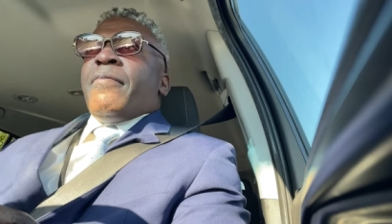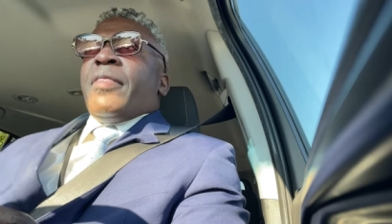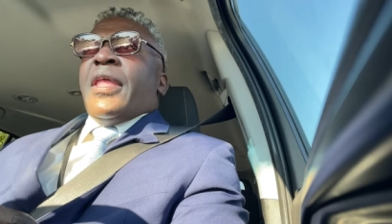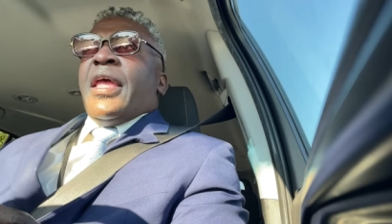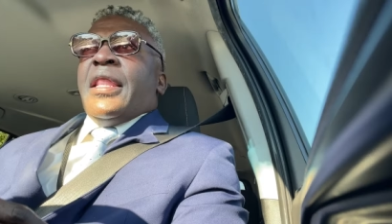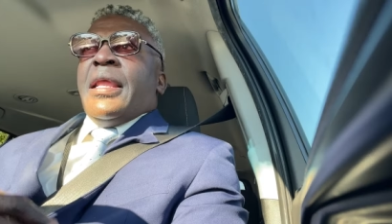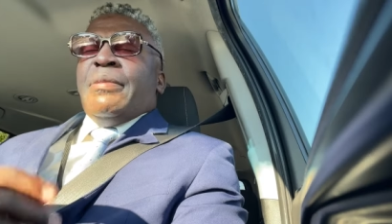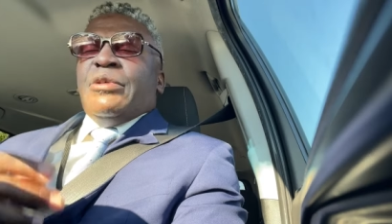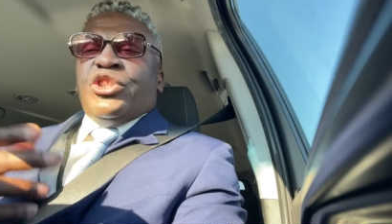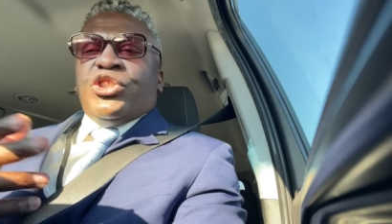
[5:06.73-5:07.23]

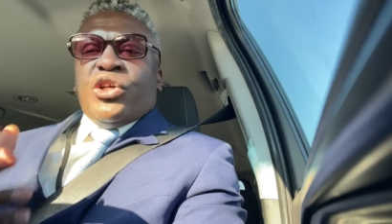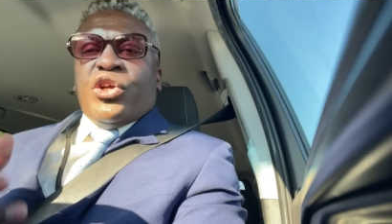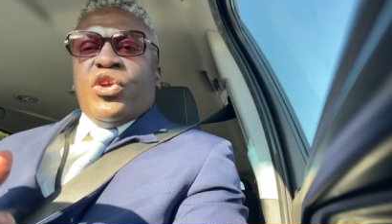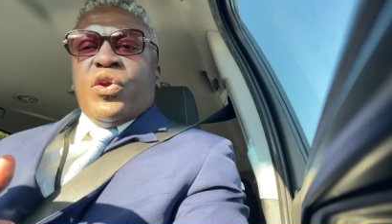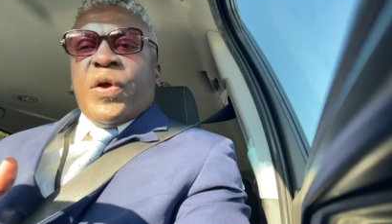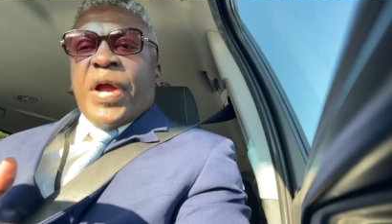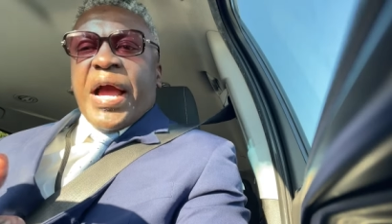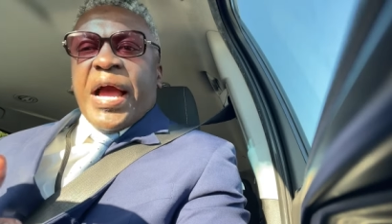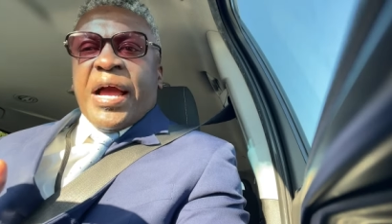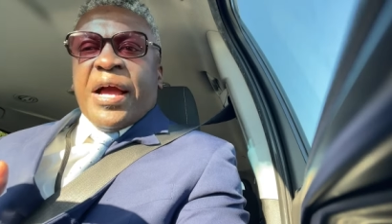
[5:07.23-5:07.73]
And let me show
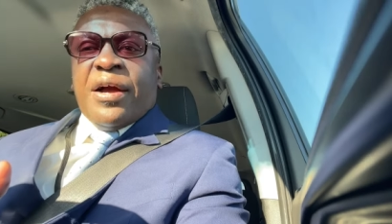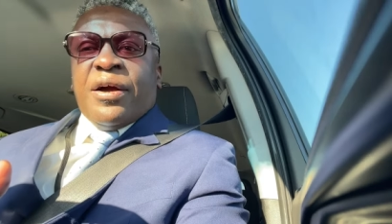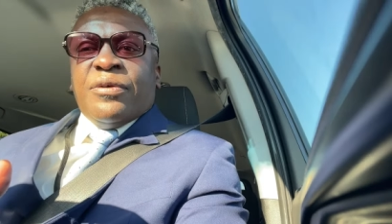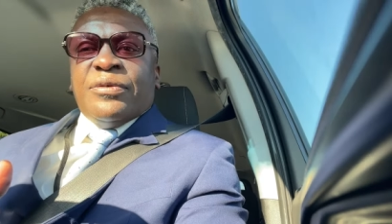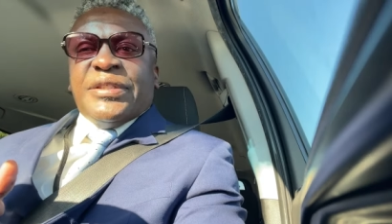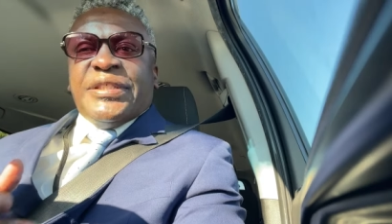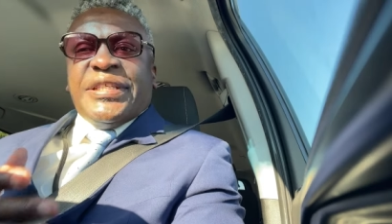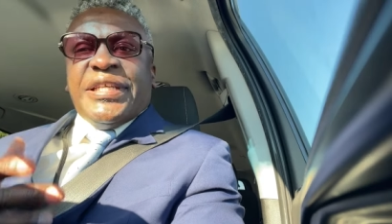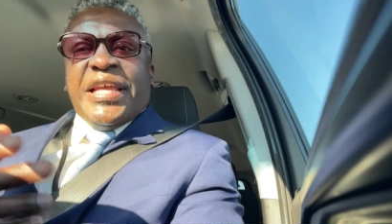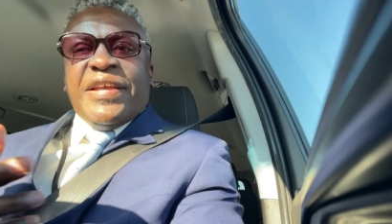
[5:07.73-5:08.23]
you how
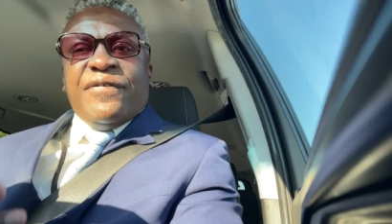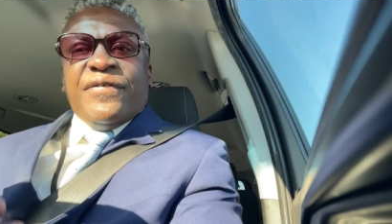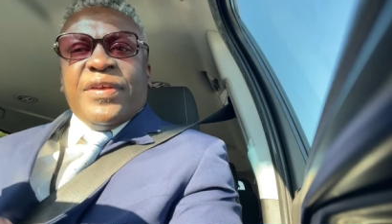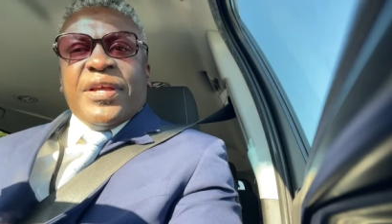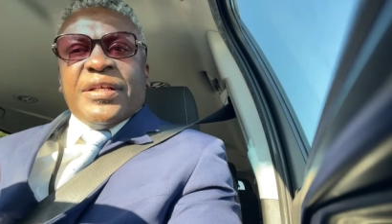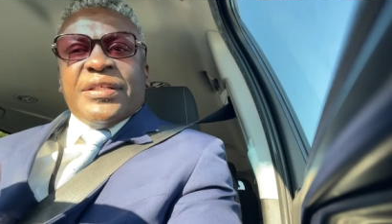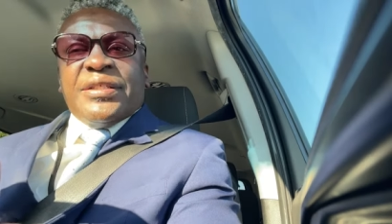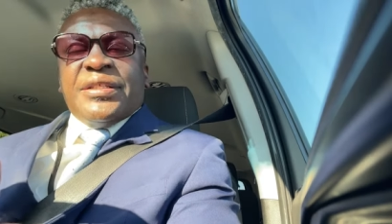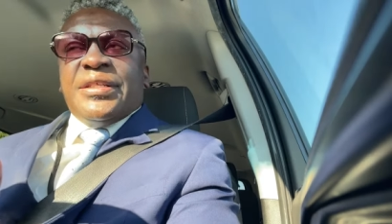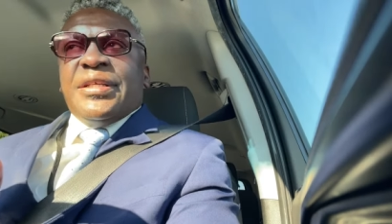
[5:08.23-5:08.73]

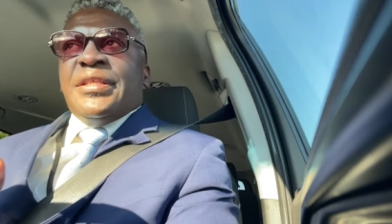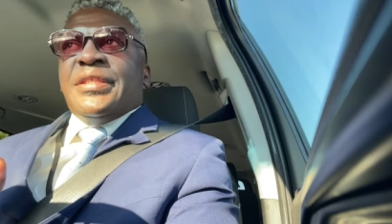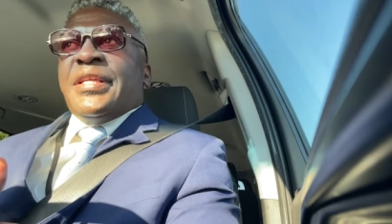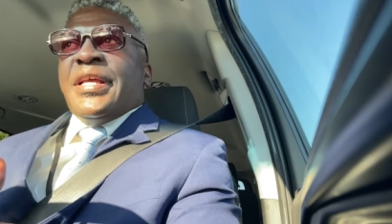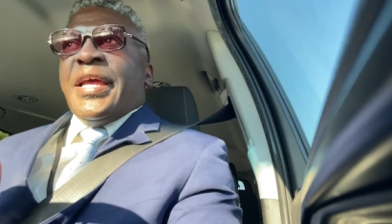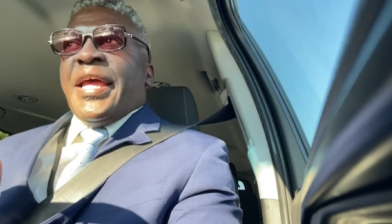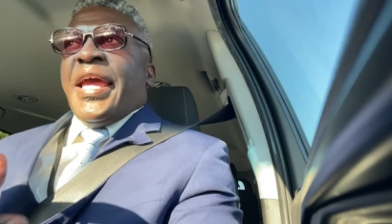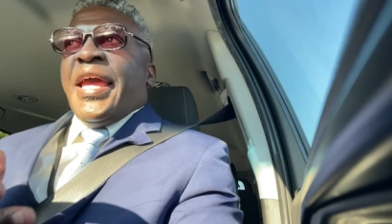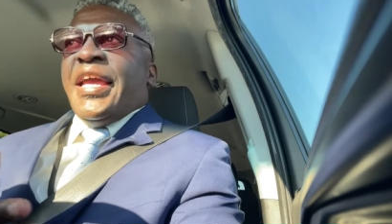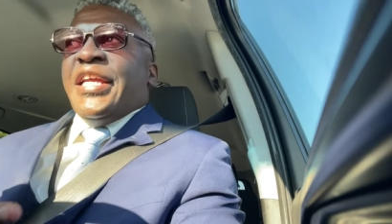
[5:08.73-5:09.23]
devious
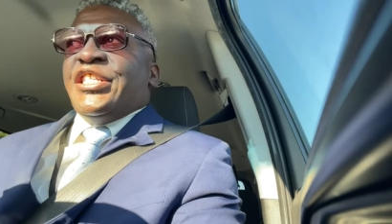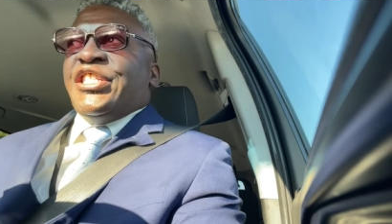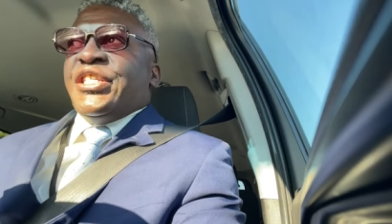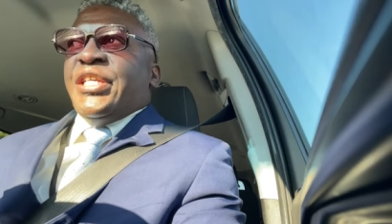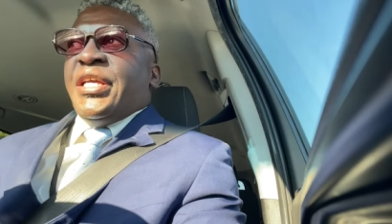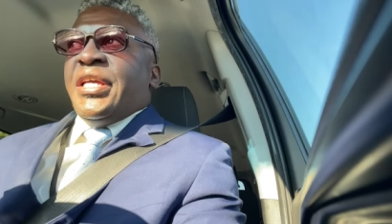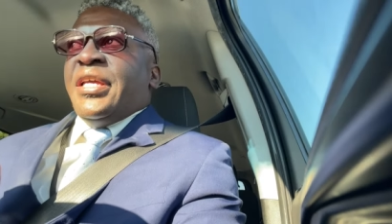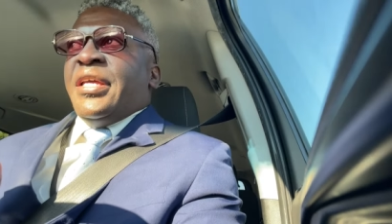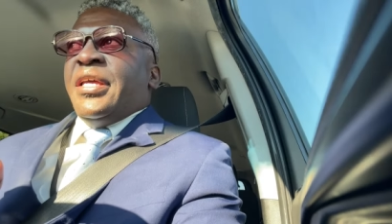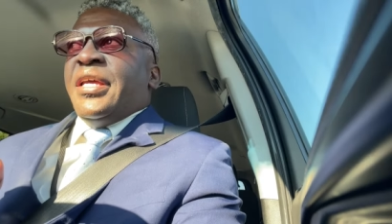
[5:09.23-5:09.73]
the
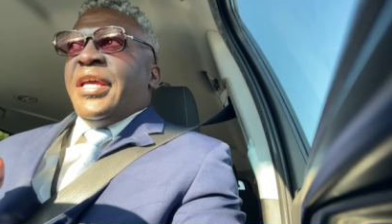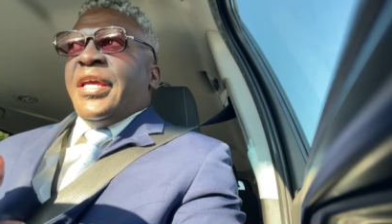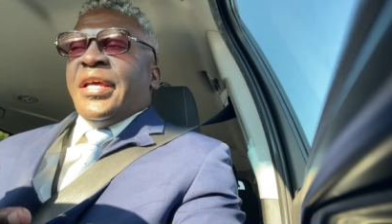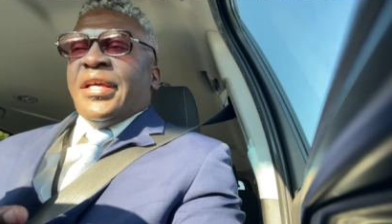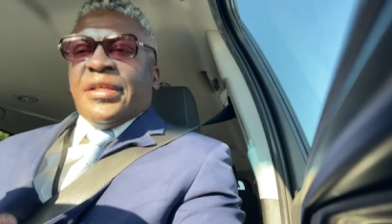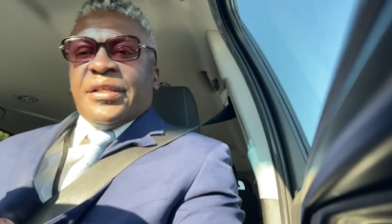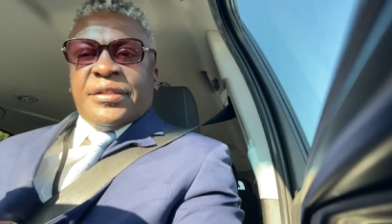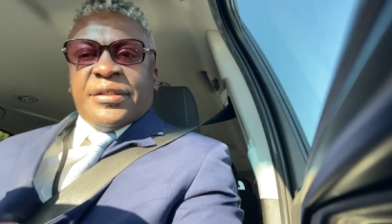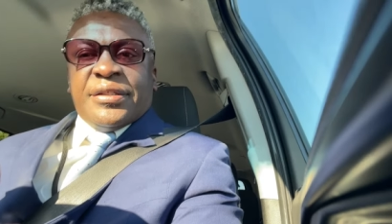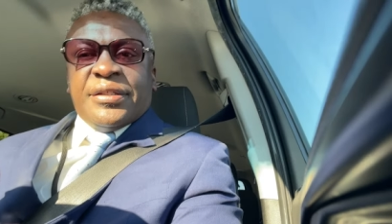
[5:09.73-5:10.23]
AG
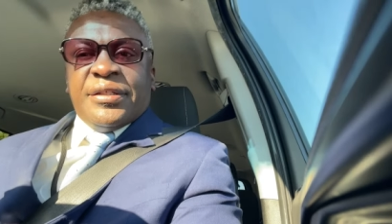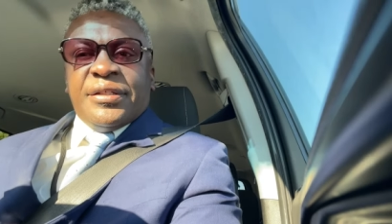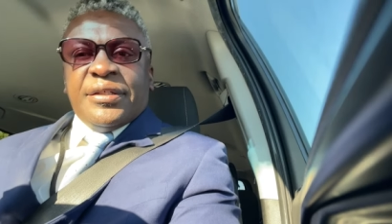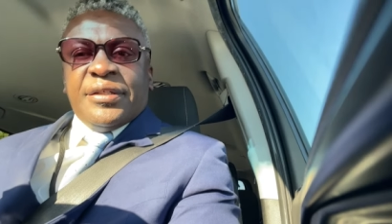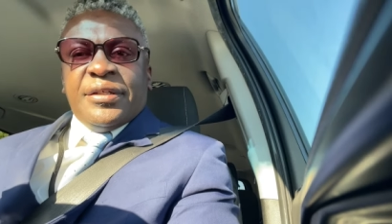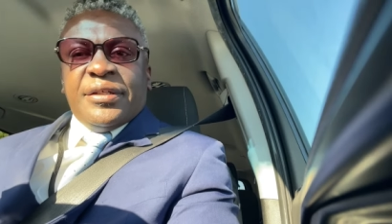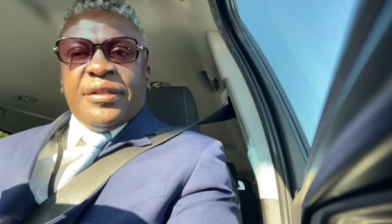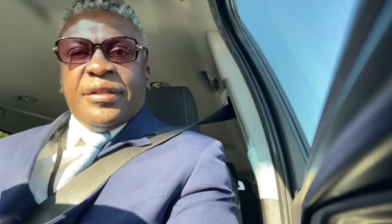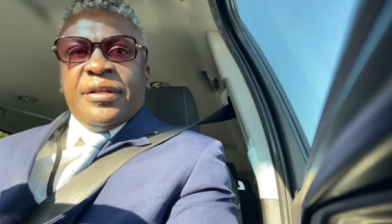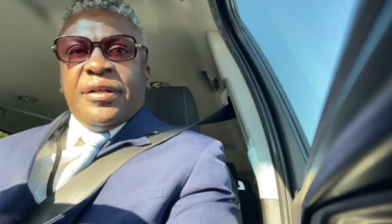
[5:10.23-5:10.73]
is.
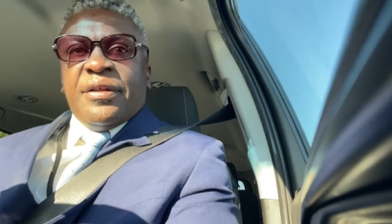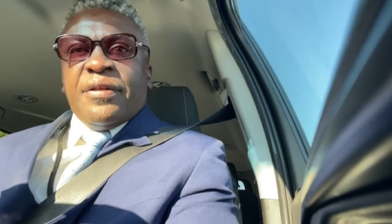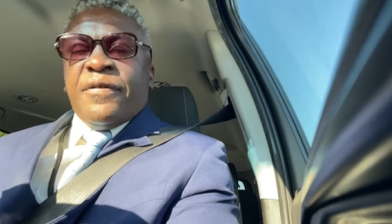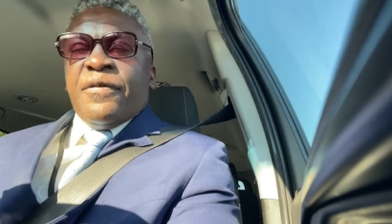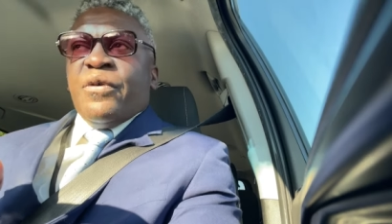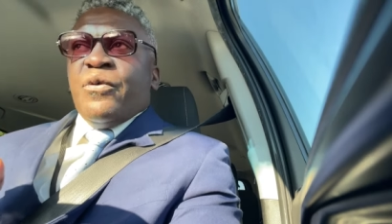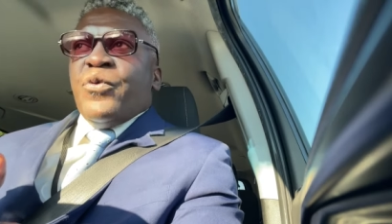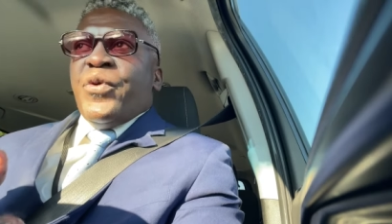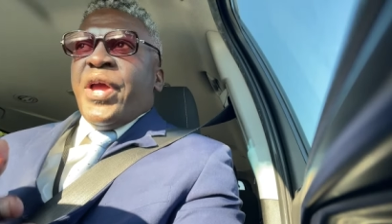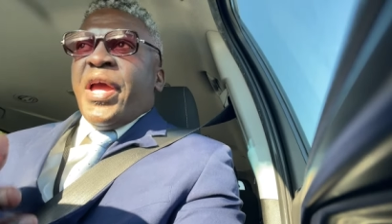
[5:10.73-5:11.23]

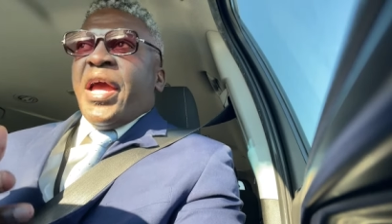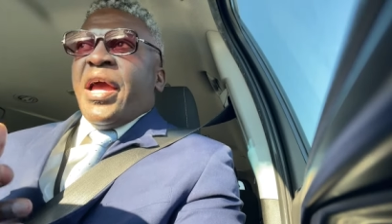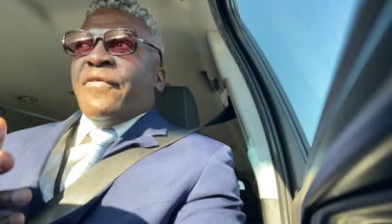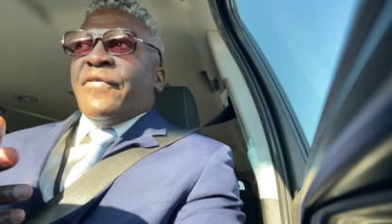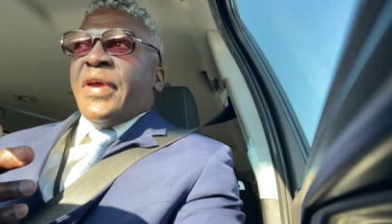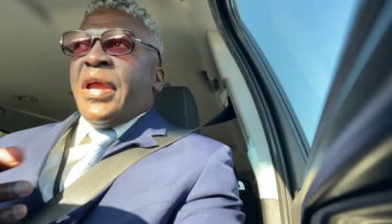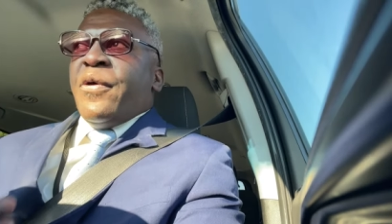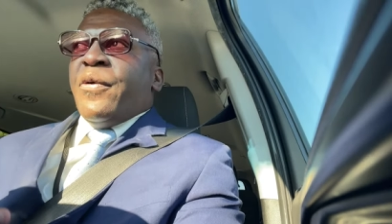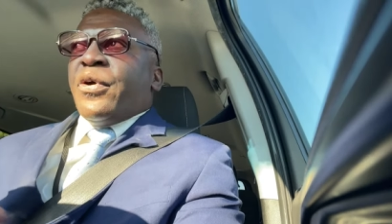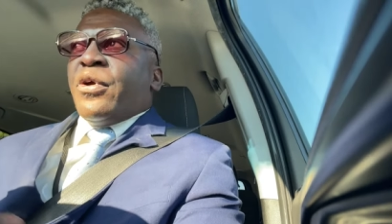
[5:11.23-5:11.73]
We have
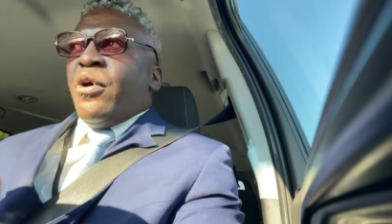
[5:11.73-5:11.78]
Eric